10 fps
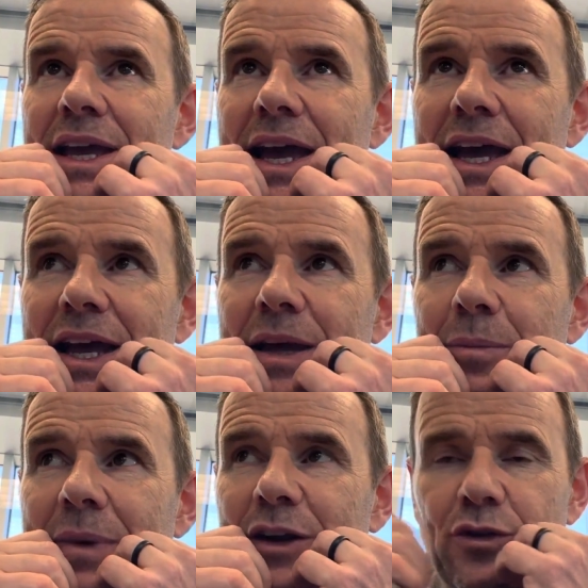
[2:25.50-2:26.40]

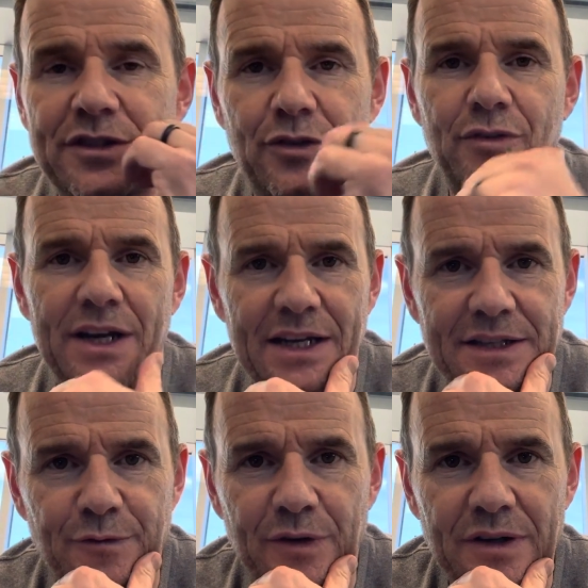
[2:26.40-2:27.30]
And also creating a
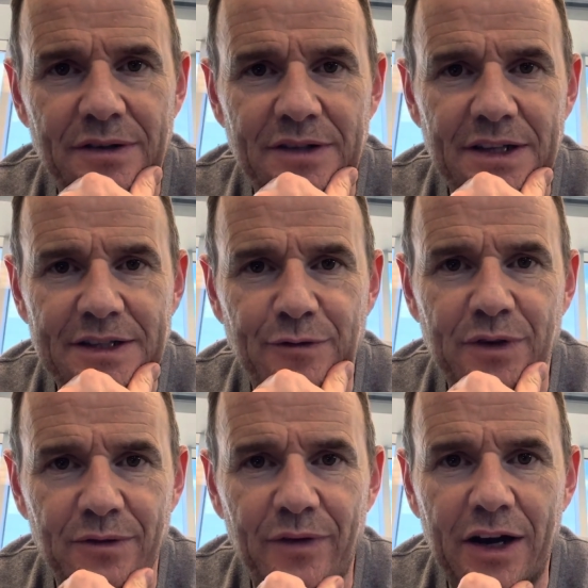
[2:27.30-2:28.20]
different
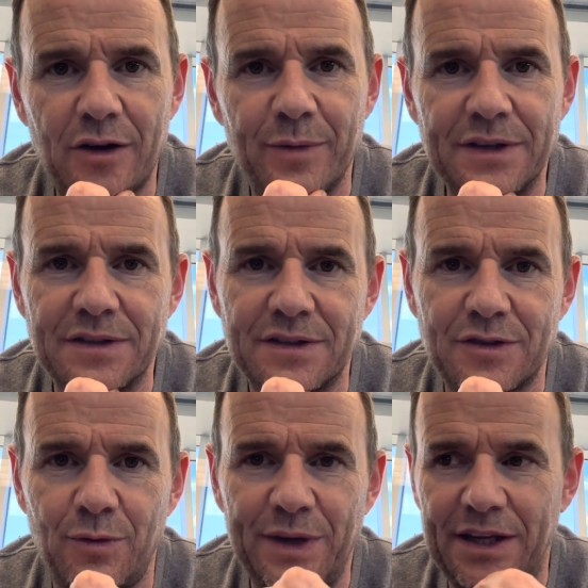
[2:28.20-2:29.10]
environment
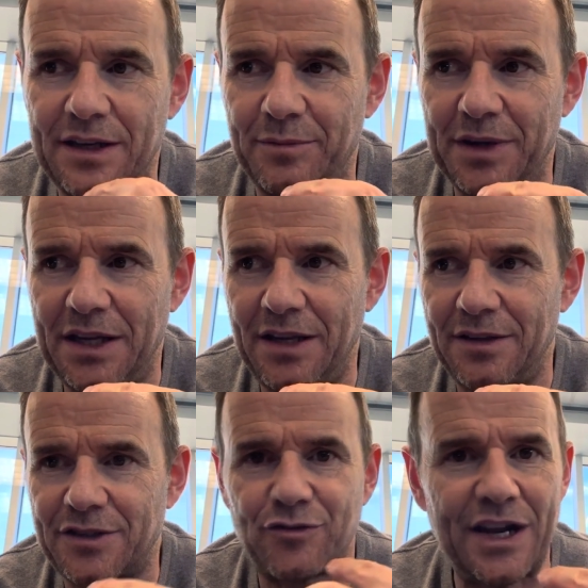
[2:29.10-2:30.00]
so we can be
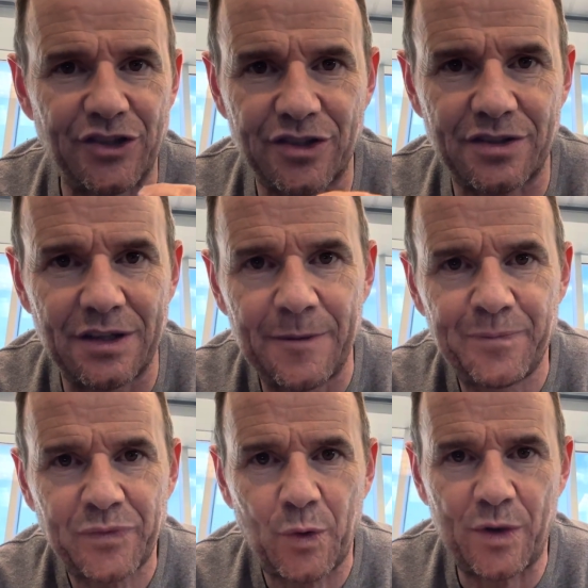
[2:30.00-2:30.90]
stretched,
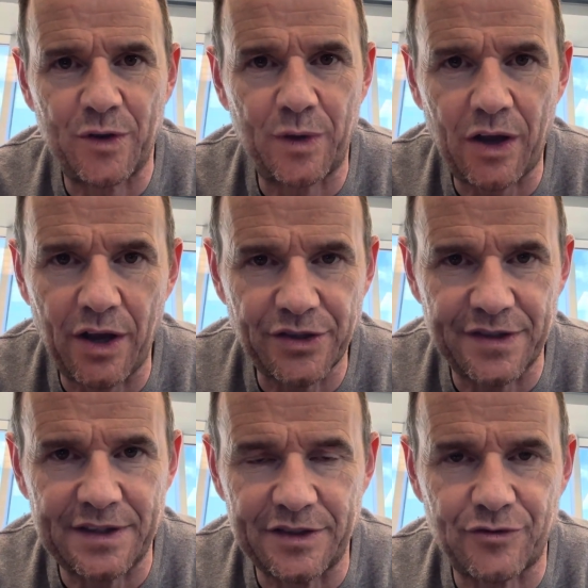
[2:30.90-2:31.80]
whether we're
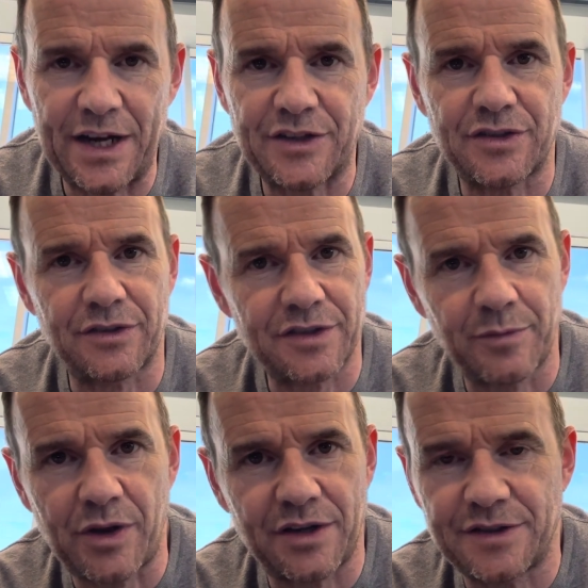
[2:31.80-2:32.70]
consciously stretched or
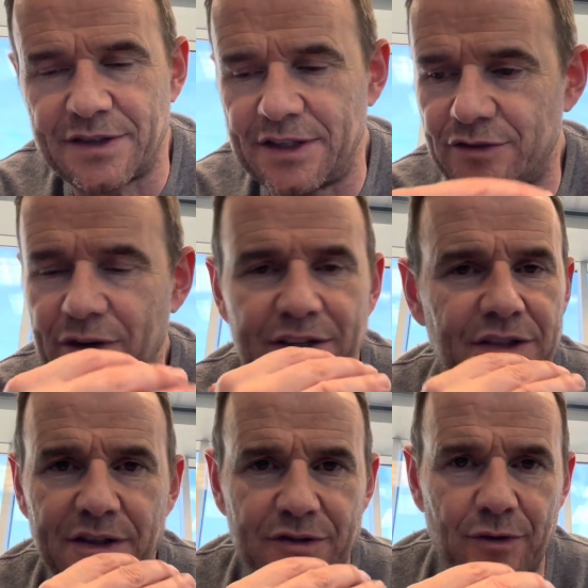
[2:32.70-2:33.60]
subconsciously stretched,
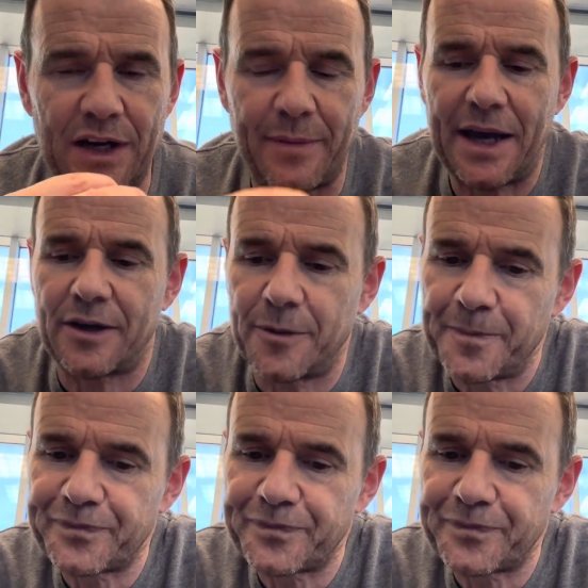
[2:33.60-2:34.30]
doesn't really matter.